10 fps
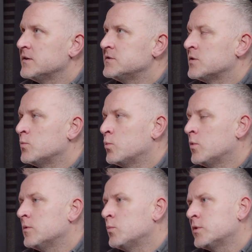So
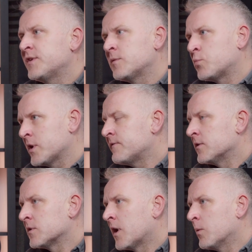what does a brief
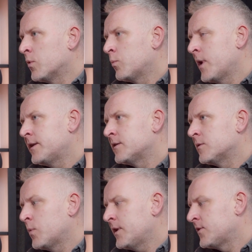look like?
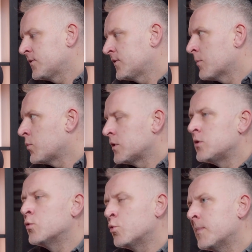Where does
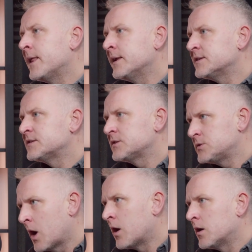someone normally
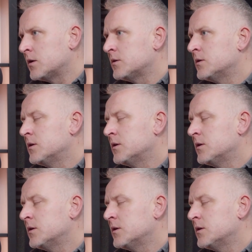start,